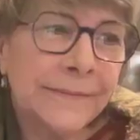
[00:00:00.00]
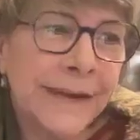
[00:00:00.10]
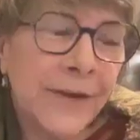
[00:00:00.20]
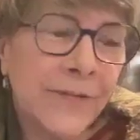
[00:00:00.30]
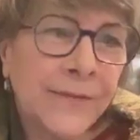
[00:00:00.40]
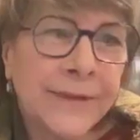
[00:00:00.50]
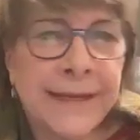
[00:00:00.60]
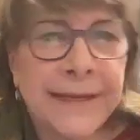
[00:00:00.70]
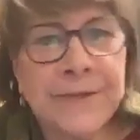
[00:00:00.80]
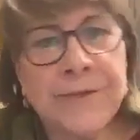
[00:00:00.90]

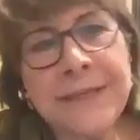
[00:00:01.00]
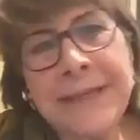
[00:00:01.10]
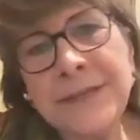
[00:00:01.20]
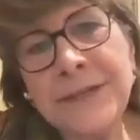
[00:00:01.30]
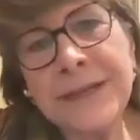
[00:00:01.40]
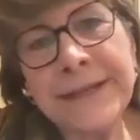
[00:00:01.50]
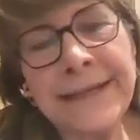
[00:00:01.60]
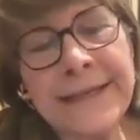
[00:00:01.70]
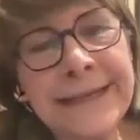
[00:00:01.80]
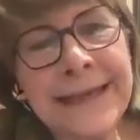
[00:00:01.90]
carefully,
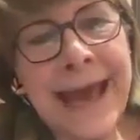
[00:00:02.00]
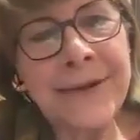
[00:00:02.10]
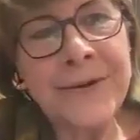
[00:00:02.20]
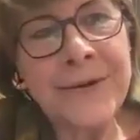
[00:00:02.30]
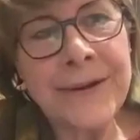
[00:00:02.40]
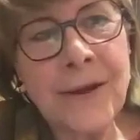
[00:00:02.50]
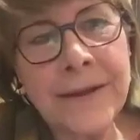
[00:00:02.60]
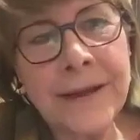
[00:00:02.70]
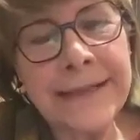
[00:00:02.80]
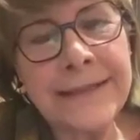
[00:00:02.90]
strategically scatter in
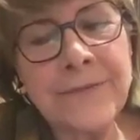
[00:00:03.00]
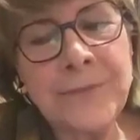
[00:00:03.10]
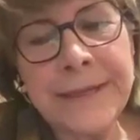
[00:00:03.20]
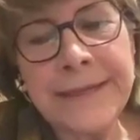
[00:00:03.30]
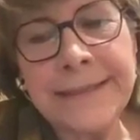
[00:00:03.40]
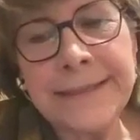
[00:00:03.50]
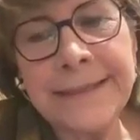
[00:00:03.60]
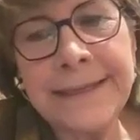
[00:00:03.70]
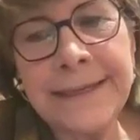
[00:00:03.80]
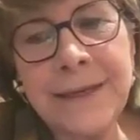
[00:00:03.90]
all kinds of
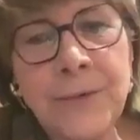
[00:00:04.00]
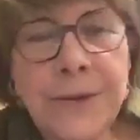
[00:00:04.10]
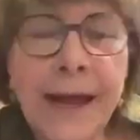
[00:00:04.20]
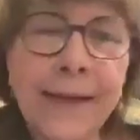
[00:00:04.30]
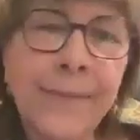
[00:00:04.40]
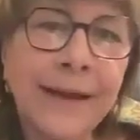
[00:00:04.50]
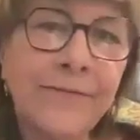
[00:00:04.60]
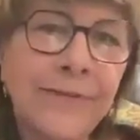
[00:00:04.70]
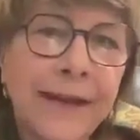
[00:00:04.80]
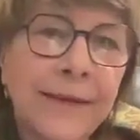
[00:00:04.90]
places that you and I
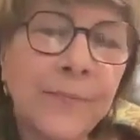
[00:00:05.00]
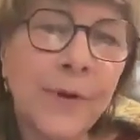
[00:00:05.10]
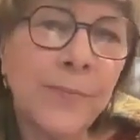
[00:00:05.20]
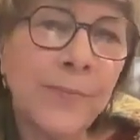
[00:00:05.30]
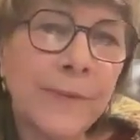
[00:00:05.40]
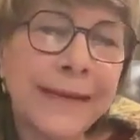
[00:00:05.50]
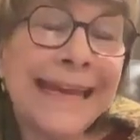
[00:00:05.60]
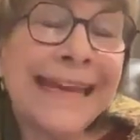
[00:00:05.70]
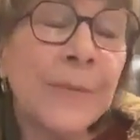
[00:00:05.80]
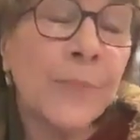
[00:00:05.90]
might find
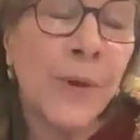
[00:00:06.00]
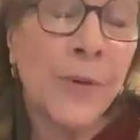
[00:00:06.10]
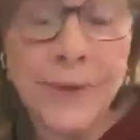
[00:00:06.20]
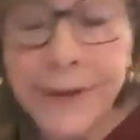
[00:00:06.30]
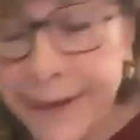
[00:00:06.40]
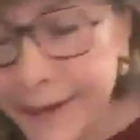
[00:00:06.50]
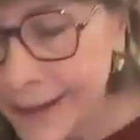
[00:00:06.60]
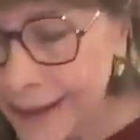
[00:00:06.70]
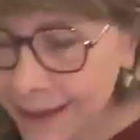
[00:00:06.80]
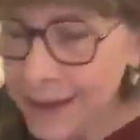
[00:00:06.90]
inappropriate.
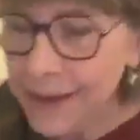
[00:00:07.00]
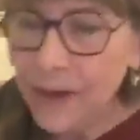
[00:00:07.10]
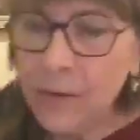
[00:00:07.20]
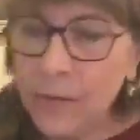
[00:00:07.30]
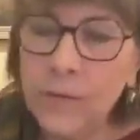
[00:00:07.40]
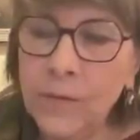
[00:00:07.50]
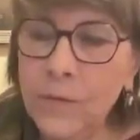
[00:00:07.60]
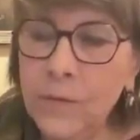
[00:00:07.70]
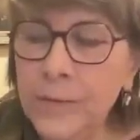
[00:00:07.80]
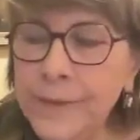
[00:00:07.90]
A
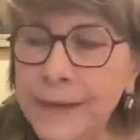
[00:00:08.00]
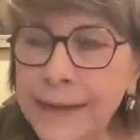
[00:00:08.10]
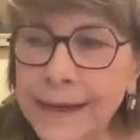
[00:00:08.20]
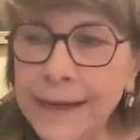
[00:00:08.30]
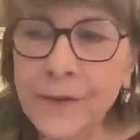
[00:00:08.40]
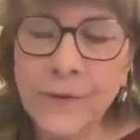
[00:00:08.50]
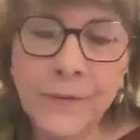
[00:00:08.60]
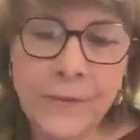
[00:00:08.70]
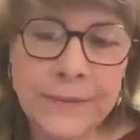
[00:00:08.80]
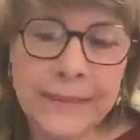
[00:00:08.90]
woman I
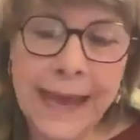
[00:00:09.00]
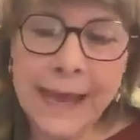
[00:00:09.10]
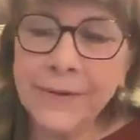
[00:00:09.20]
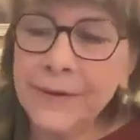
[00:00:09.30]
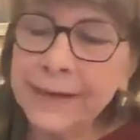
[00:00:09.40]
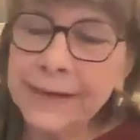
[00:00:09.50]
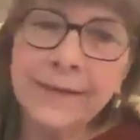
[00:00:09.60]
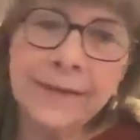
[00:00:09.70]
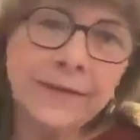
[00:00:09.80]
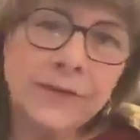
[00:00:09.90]
knew scattered
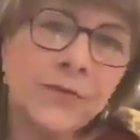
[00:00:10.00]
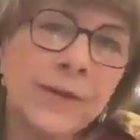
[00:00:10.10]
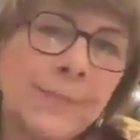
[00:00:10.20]
in the tree